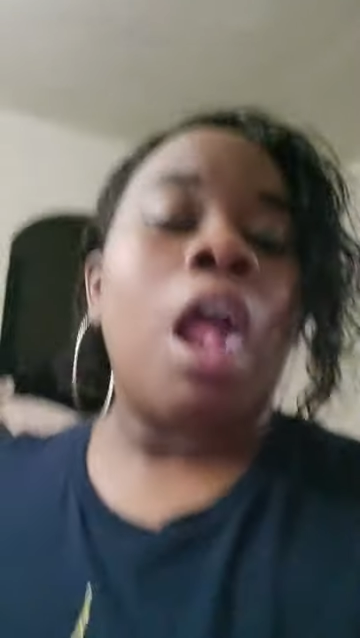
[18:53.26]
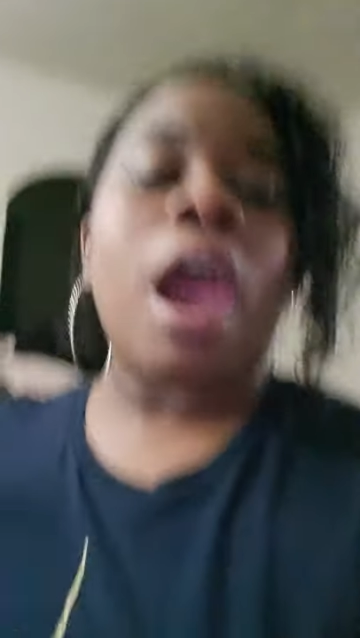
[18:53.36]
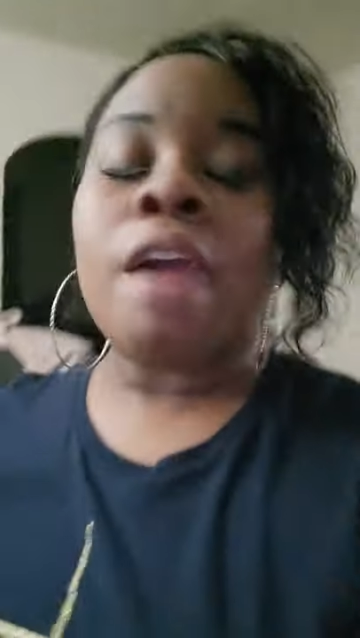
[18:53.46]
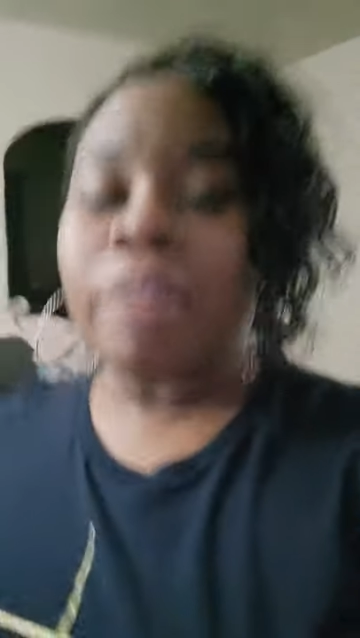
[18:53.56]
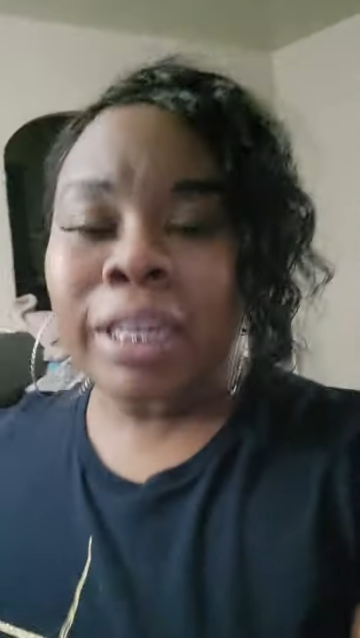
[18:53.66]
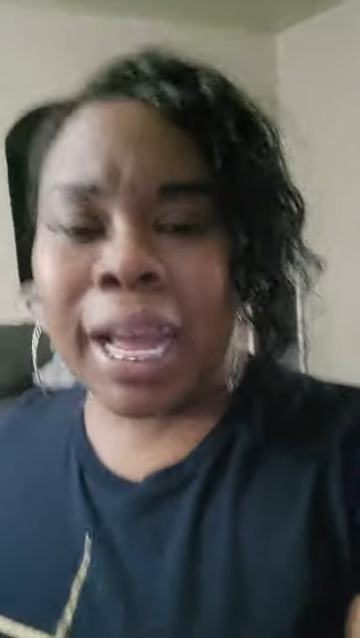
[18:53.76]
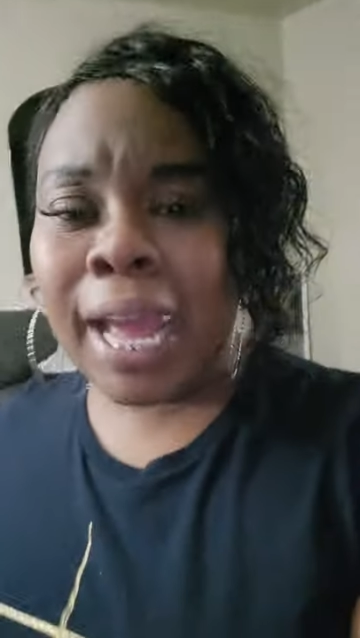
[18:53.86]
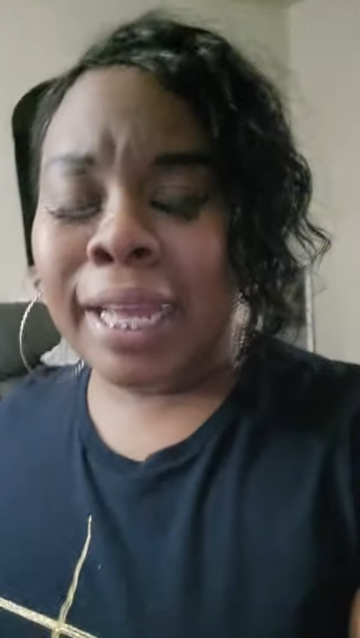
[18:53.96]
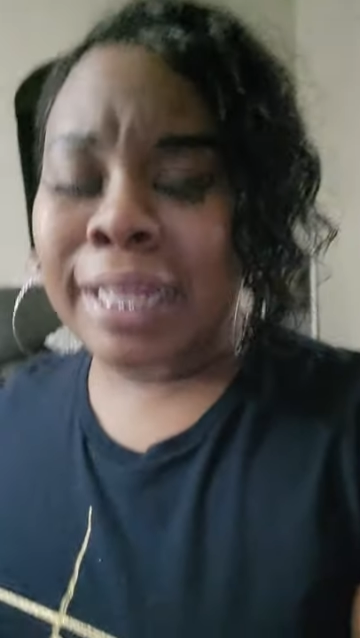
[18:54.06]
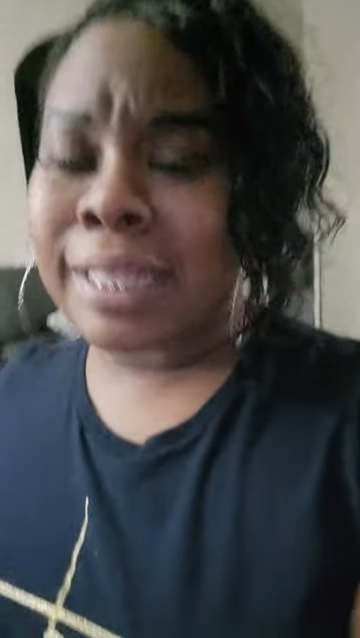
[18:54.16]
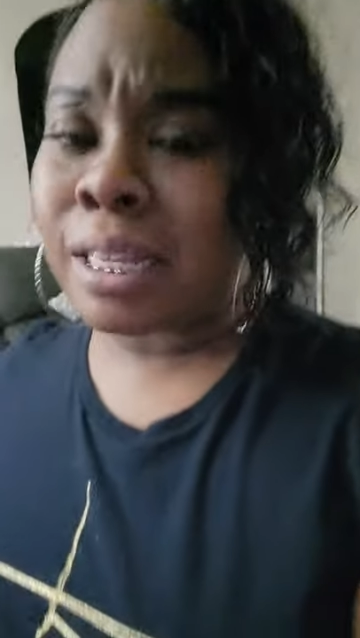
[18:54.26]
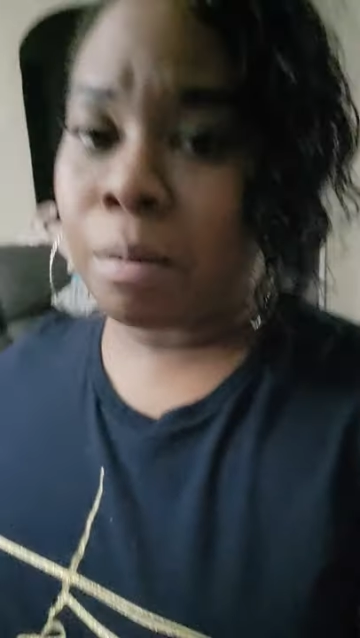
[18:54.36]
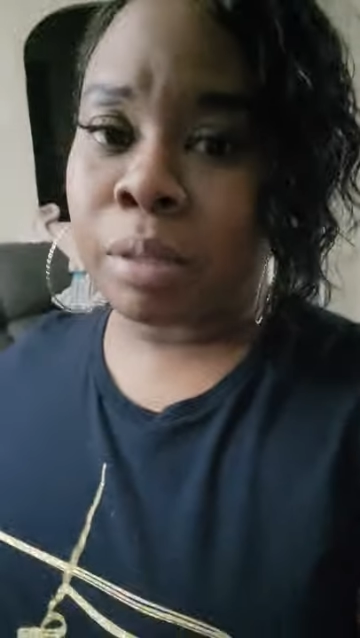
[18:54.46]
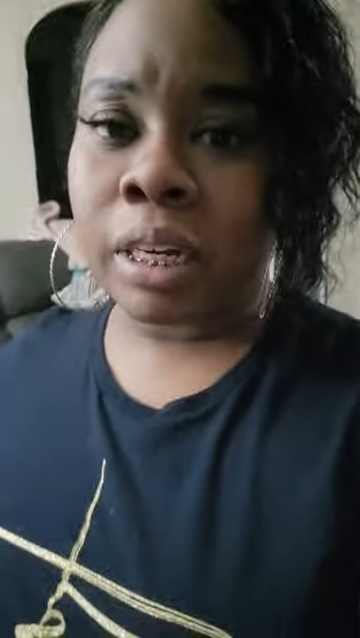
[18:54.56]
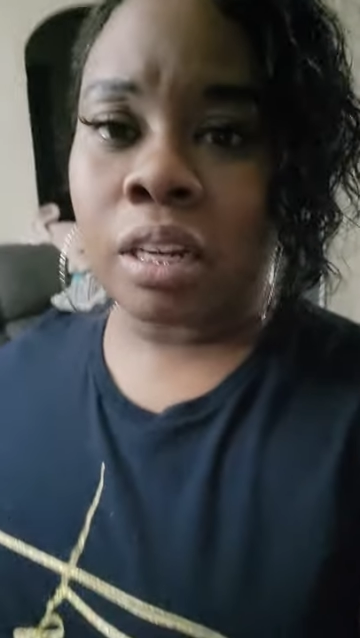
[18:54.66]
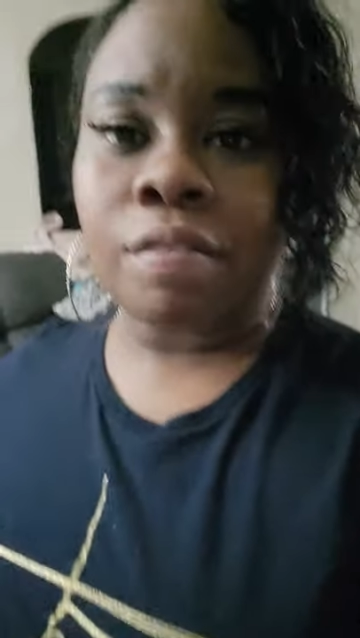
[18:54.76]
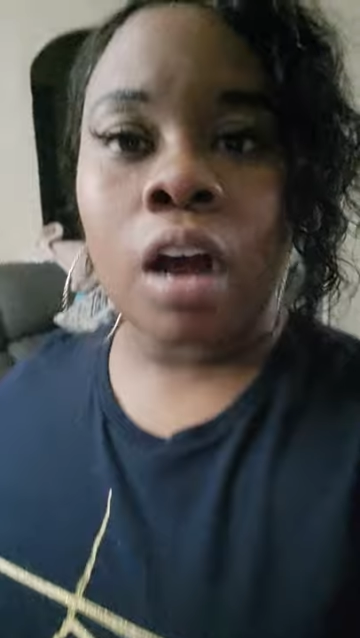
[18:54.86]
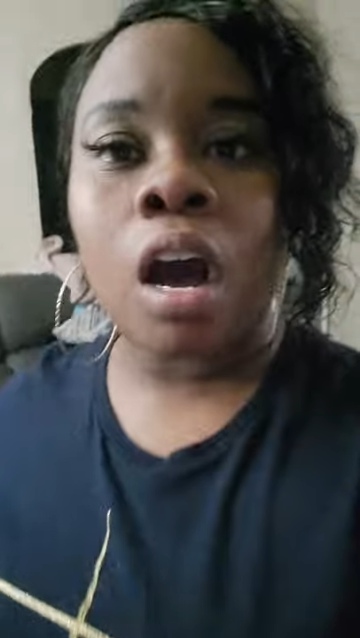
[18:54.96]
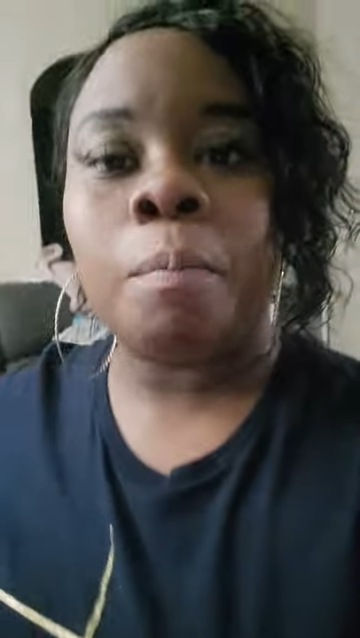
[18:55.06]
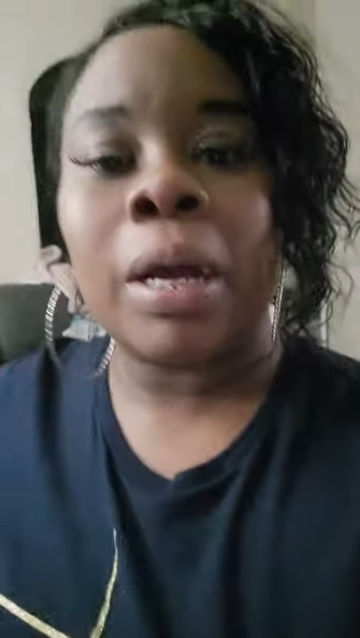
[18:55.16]
Every day is something
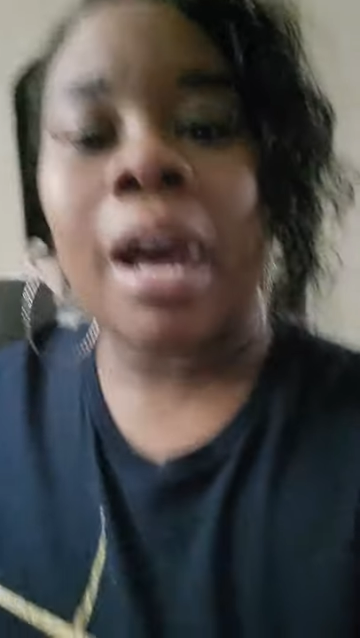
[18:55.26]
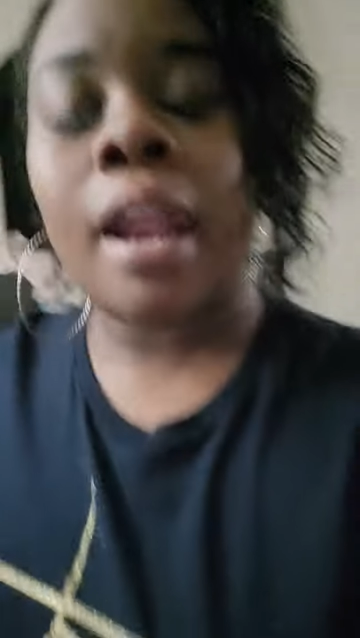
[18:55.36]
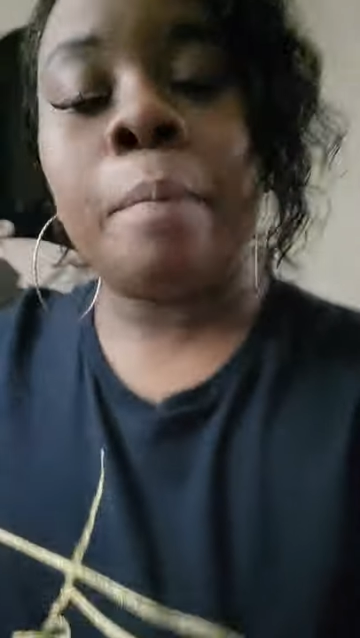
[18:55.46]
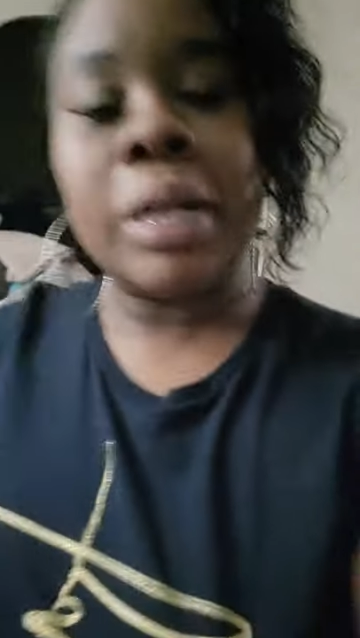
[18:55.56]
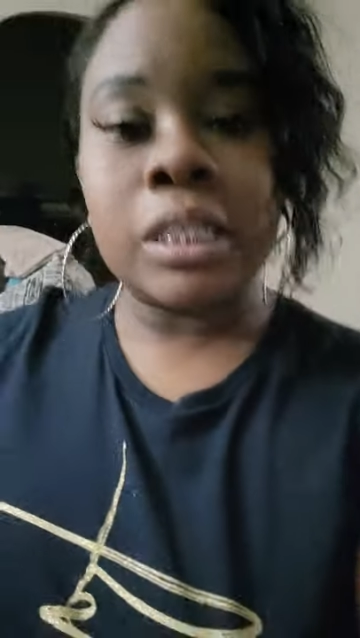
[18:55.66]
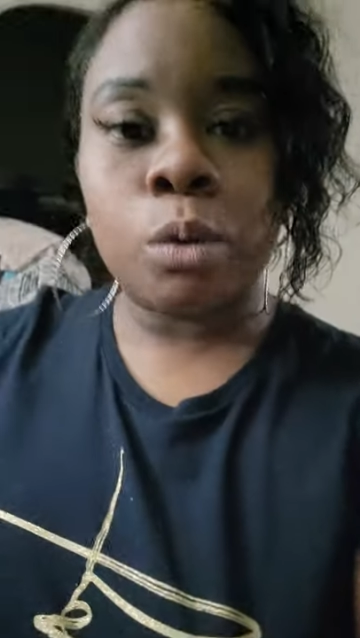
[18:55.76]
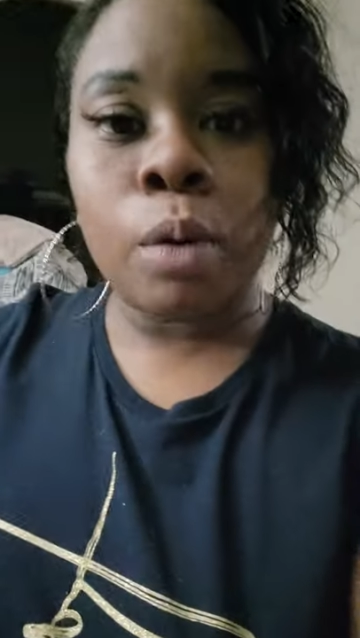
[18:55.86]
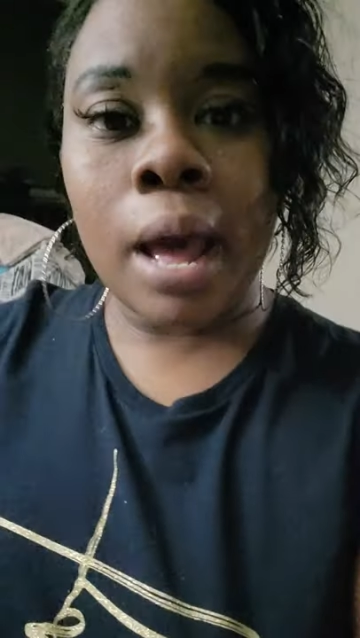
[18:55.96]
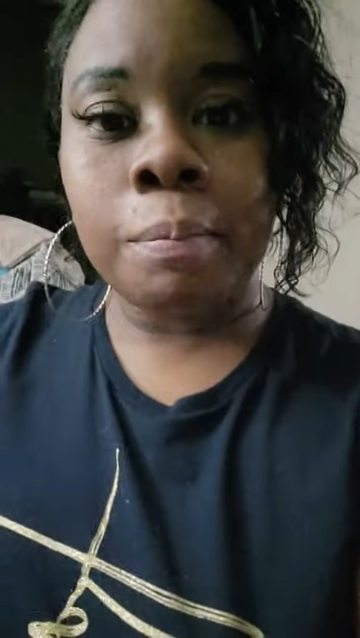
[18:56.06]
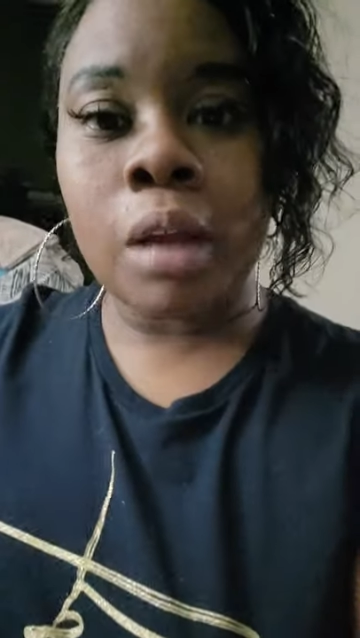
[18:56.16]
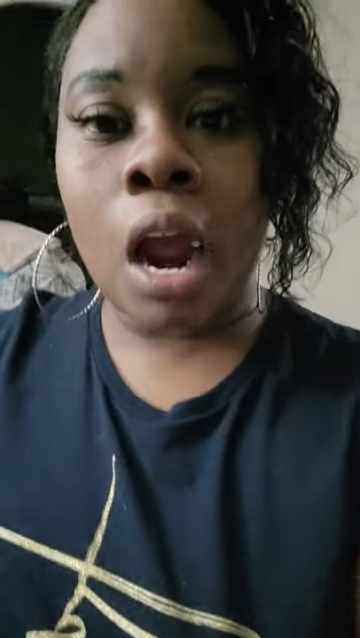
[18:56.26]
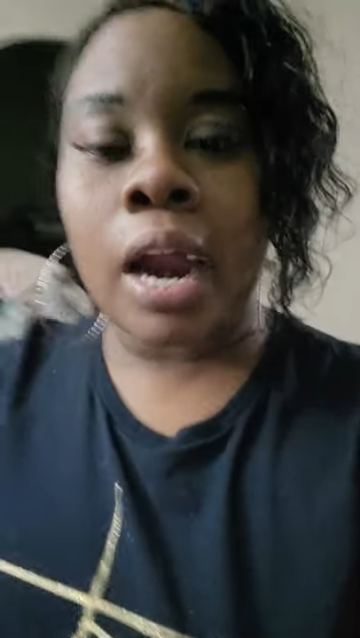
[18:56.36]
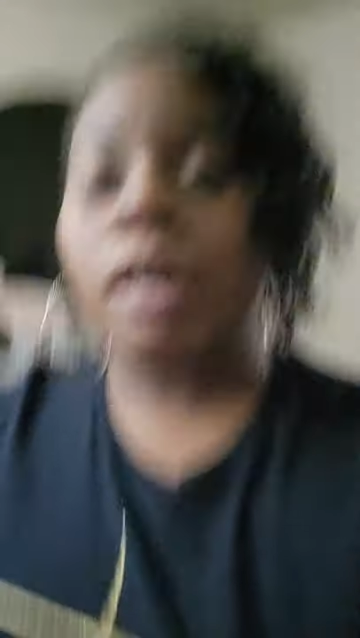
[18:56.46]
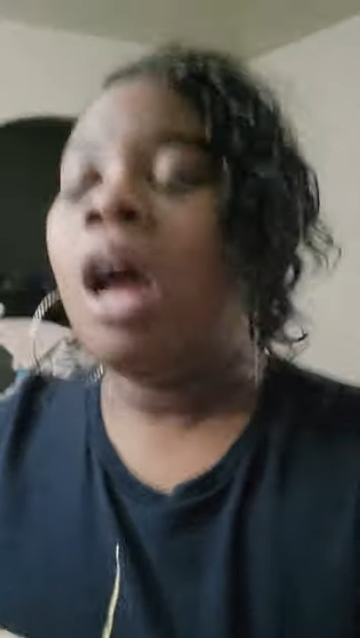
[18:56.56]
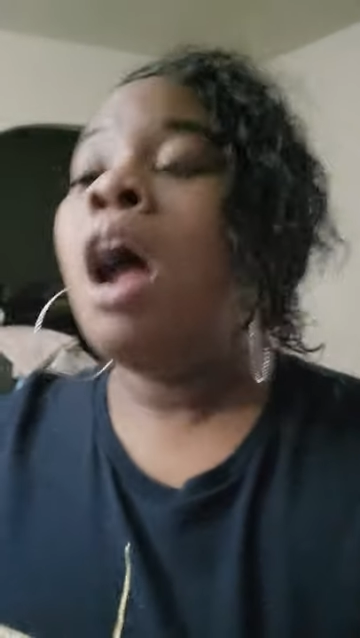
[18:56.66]
different. Oh my God, I missed a webinar.